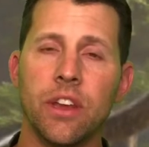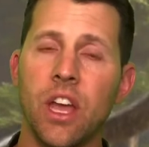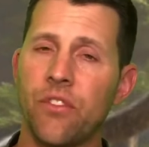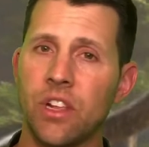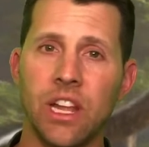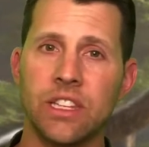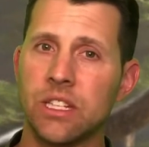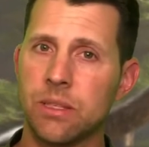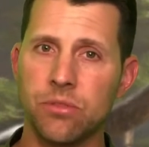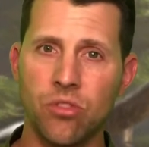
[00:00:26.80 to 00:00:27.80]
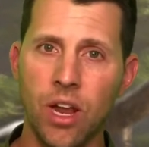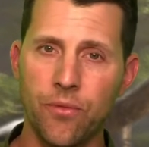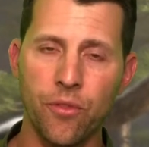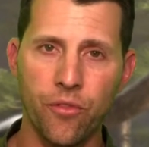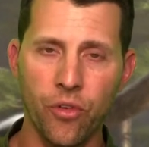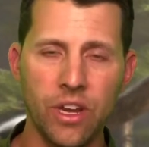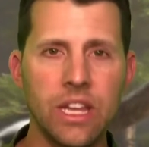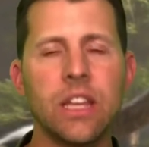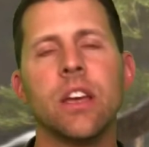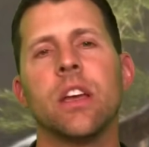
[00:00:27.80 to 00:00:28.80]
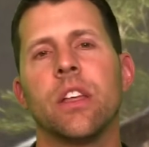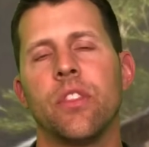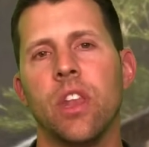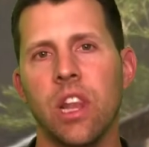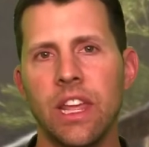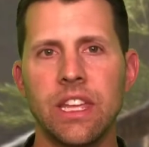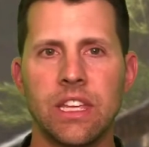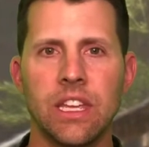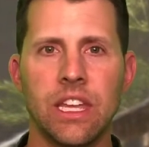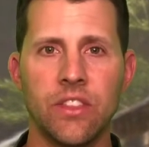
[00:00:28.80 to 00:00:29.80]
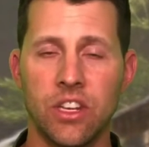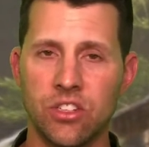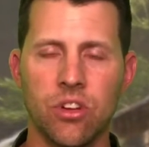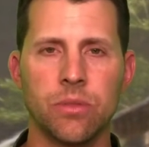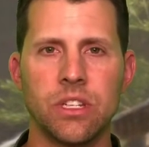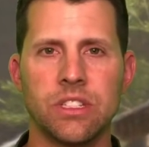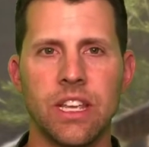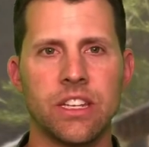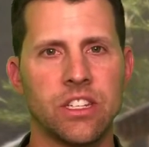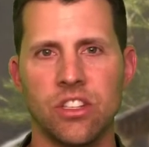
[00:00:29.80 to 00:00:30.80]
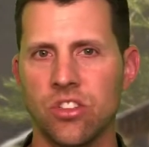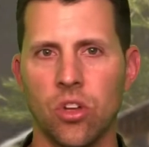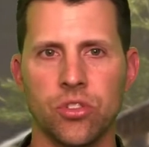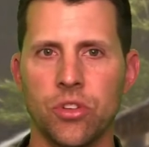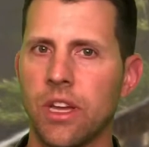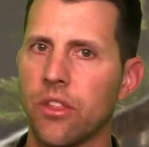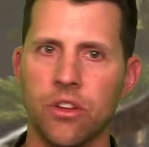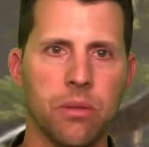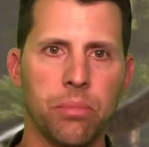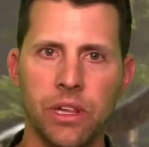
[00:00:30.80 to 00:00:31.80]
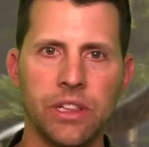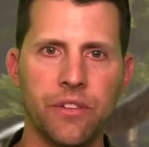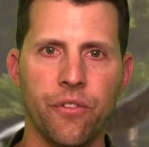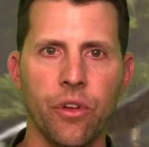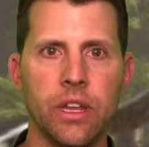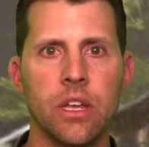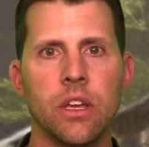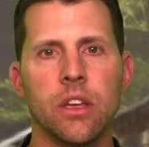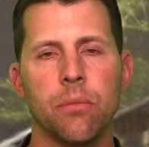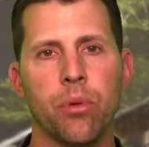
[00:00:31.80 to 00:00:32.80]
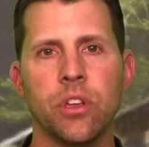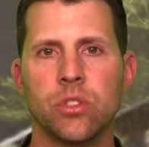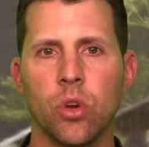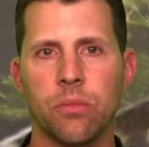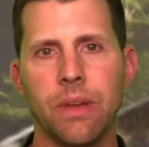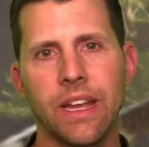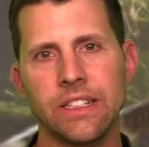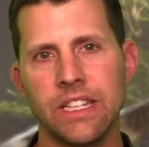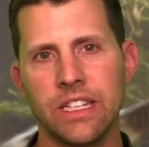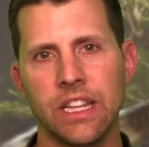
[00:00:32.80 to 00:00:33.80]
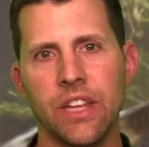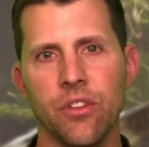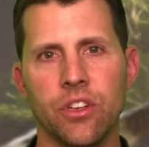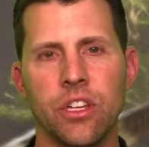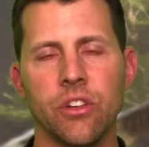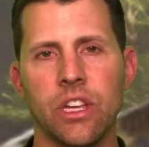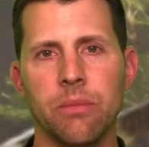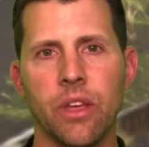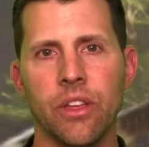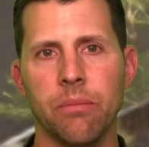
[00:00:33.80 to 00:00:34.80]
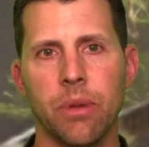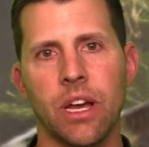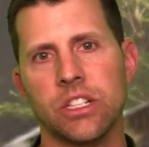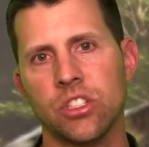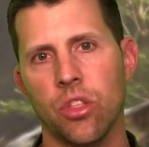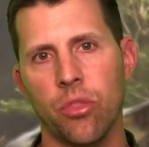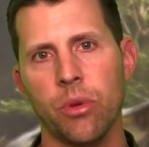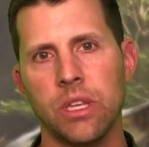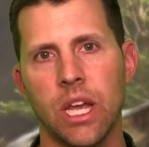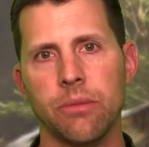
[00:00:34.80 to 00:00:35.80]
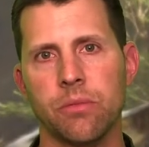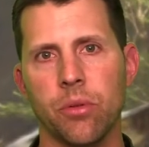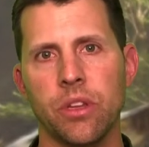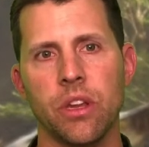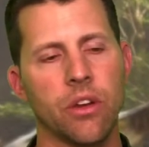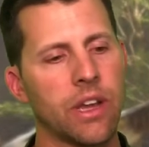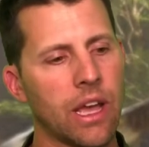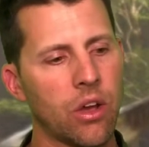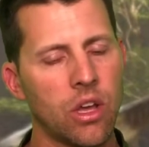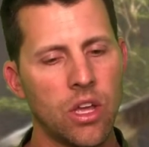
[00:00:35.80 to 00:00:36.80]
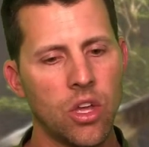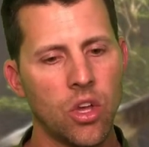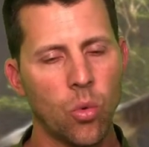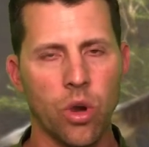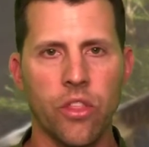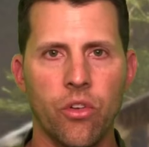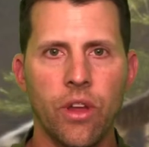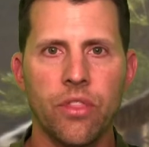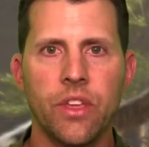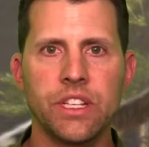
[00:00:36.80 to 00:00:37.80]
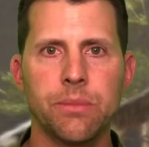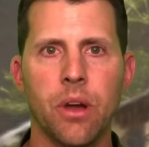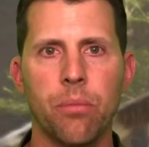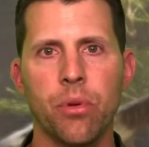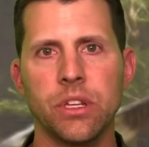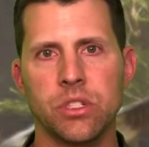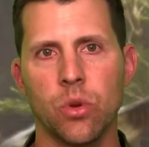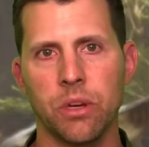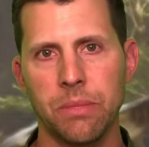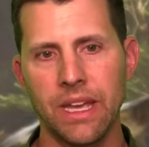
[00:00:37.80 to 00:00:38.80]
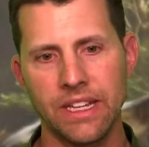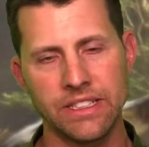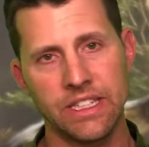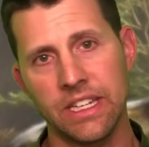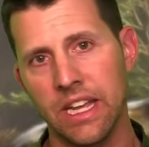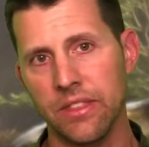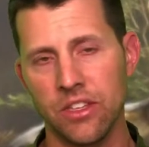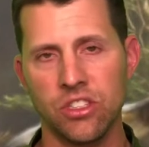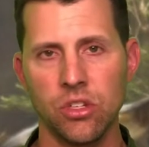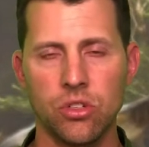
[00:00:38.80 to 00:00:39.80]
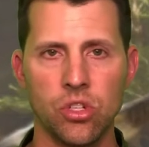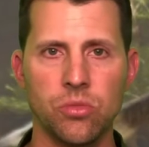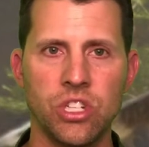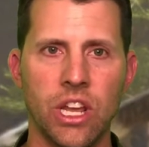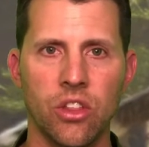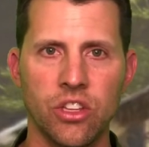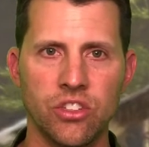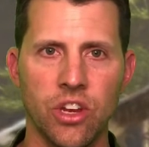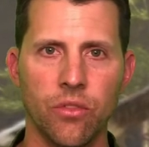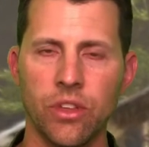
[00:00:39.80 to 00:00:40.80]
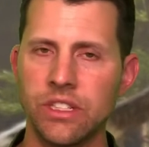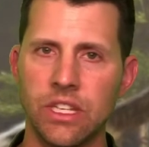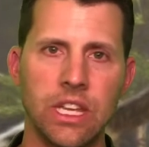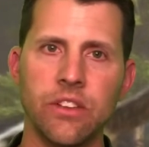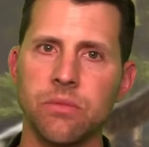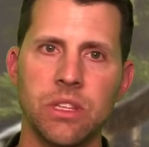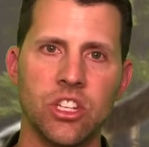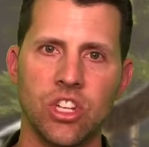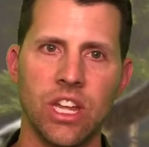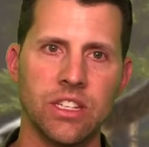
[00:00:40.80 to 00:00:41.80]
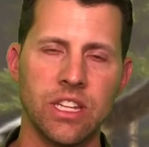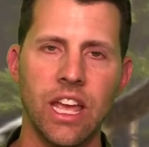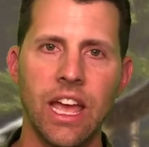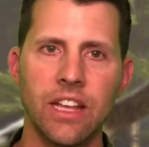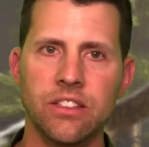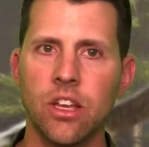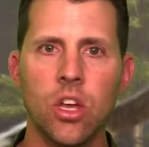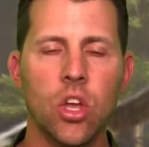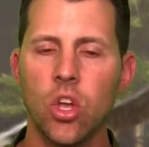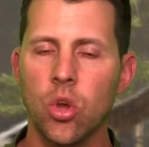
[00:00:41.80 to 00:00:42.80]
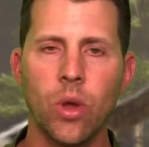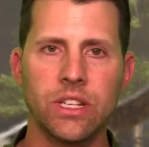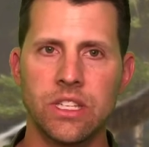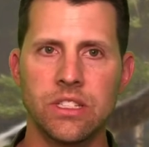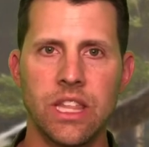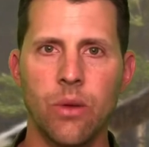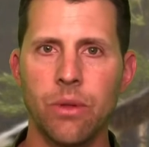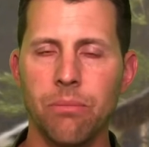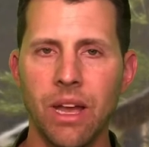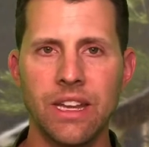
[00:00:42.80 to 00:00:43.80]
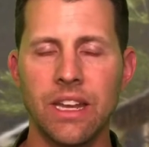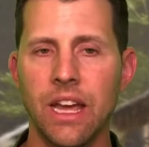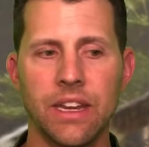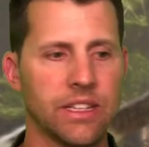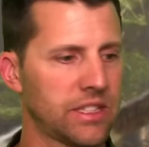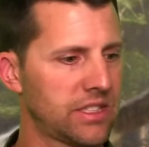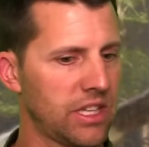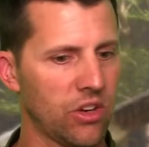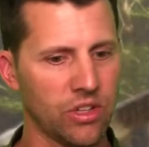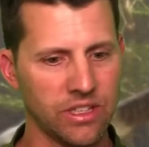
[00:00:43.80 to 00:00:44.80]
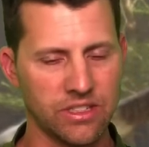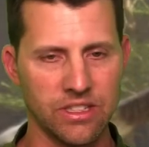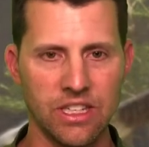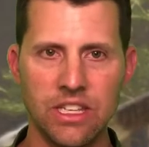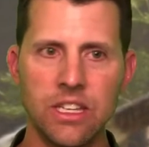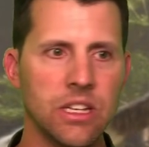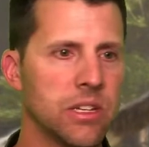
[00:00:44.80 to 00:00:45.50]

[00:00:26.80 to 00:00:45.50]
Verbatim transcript: Now, if you'd like to subscribe for free, the link in the description section is also down there, completely free. Prehistoric Magazine delivered to your email inbox three times per year. Now, one of the great things about Prehistoric Magazine and this YouTube channel in general is it gives me the chance to ask questions that we might not necessarily see